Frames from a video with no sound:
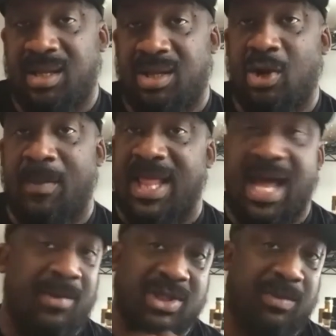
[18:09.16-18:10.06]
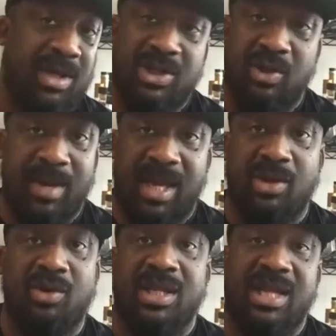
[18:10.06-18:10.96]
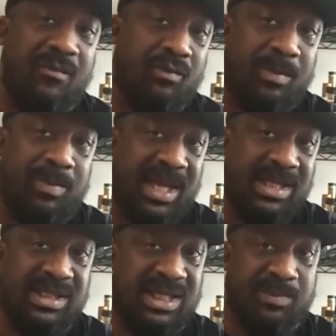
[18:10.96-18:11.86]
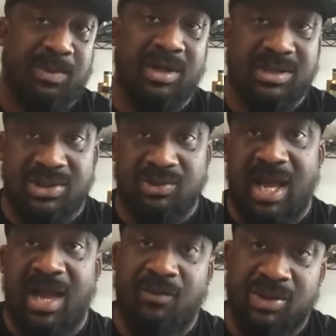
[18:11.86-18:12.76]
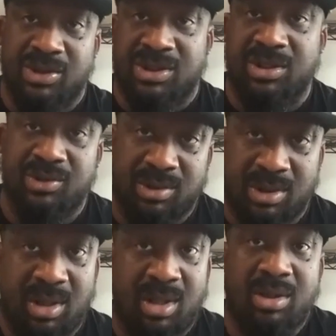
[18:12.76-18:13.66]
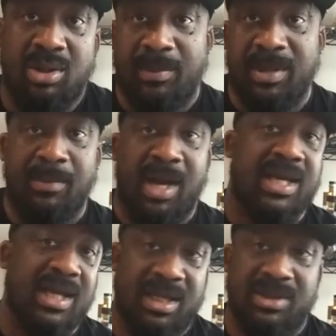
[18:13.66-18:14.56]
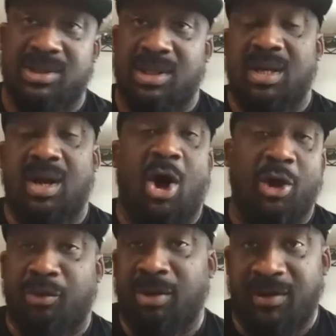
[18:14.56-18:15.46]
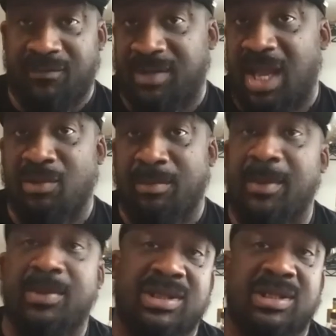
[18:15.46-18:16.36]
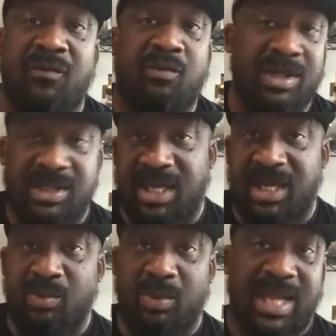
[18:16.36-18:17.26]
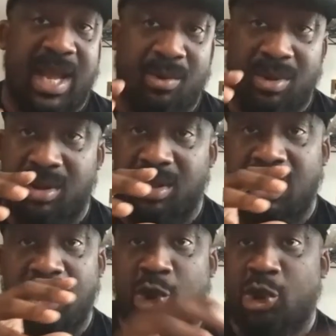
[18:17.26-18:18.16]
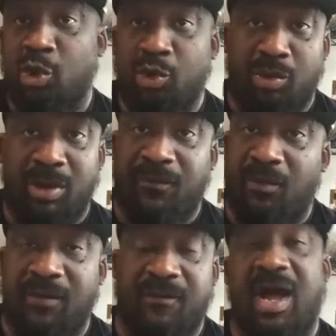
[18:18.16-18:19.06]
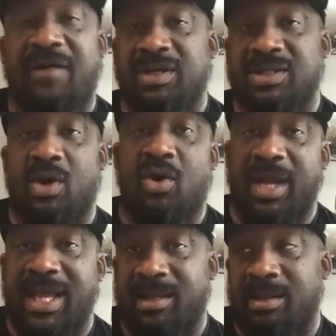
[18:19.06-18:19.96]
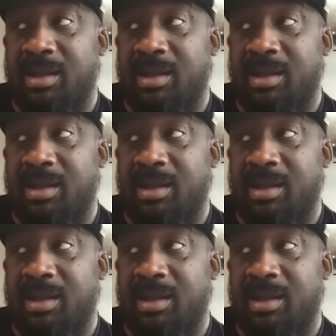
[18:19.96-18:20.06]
no matter how much money you make, you can never replace the experiences you have with your children. You know what I mean? My kids, all three of them, they remember stuff we did when they were 2, 3, 4, and 5 years old. And